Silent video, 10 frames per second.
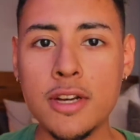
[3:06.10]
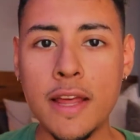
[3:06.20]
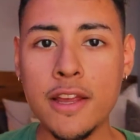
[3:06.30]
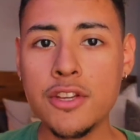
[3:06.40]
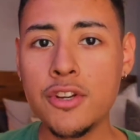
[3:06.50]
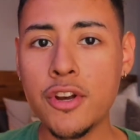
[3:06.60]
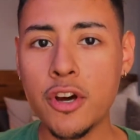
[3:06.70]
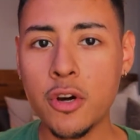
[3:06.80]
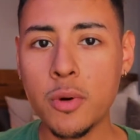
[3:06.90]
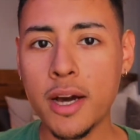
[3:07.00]
now that you
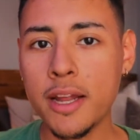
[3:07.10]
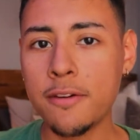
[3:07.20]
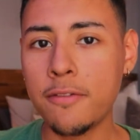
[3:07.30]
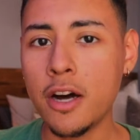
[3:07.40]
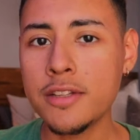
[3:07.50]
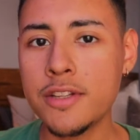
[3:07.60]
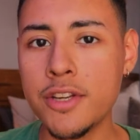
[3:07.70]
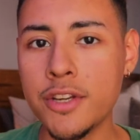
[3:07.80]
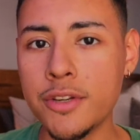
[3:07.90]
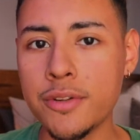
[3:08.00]
know what kind of fonts to
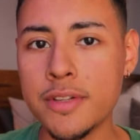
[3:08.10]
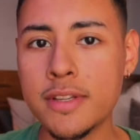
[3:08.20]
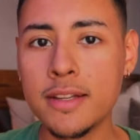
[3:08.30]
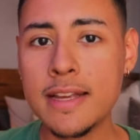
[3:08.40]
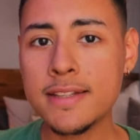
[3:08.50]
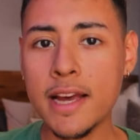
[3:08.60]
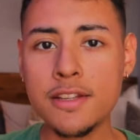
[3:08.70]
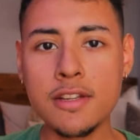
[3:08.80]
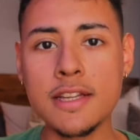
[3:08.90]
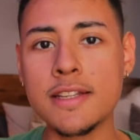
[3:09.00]
use, let's get
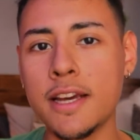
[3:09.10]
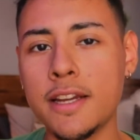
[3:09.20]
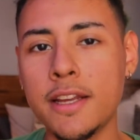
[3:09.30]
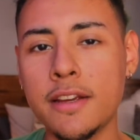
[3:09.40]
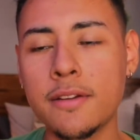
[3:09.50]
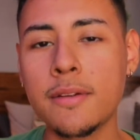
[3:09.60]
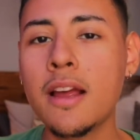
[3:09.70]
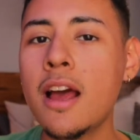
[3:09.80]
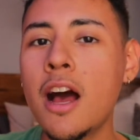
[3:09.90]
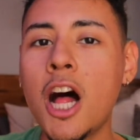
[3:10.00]
to designing.
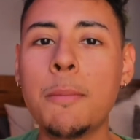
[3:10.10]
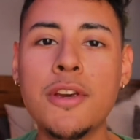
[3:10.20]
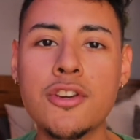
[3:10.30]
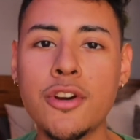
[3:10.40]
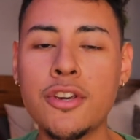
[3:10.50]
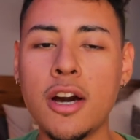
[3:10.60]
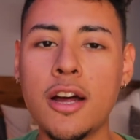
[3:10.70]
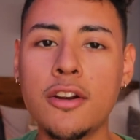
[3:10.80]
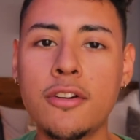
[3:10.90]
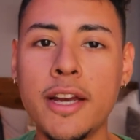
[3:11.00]
I'll be showing you how
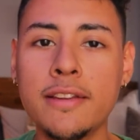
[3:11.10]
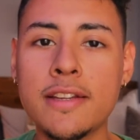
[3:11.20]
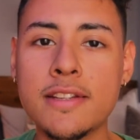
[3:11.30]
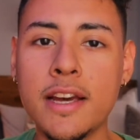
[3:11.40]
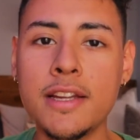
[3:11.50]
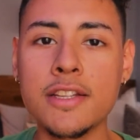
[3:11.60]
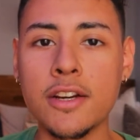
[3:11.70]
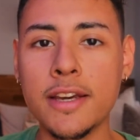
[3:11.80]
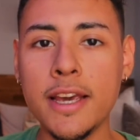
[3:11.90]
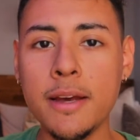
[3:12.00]
to create designs
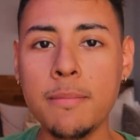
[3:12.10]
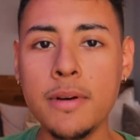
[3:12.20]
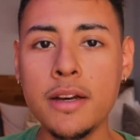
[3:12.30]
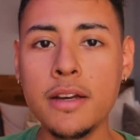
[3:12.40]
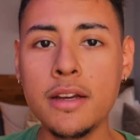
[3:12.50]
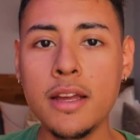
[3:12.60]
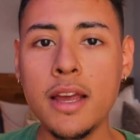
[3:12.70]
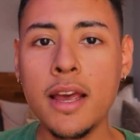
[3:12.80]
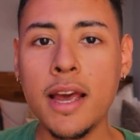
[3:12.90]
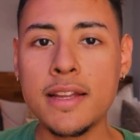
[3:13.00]
on Canva
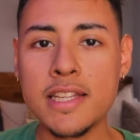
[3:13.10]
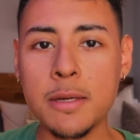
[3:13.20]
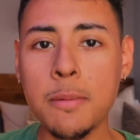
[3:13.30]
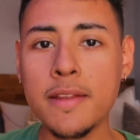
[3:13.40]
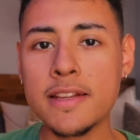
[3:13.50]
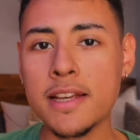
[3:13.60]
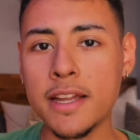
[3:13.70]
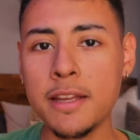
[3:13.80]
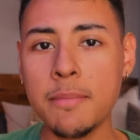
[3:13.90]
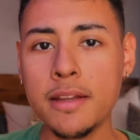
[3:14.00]
and some of my
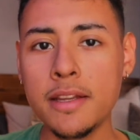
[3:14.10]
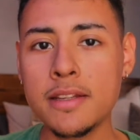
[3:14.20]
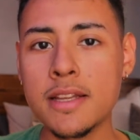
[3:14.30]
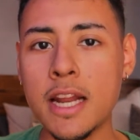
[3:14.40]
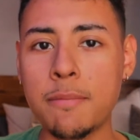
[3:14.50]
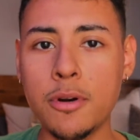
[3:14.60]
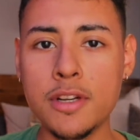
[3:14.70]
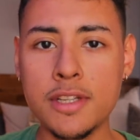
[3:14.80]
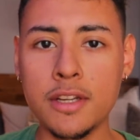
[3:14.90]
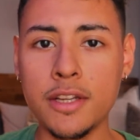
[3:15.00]
designing methods that I
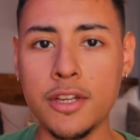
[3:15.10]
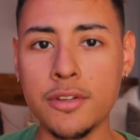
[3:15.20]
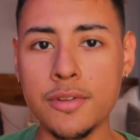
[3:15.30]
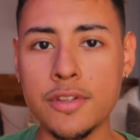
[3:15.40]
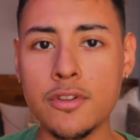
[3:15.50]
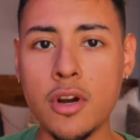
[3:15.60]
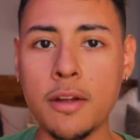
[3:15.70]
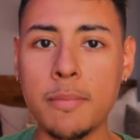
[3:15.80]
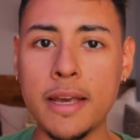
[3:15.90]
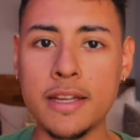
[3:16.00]
personally use
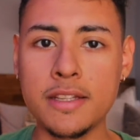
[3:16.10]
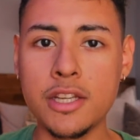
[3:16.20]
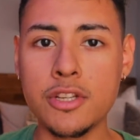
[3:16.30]
throughout my Etsy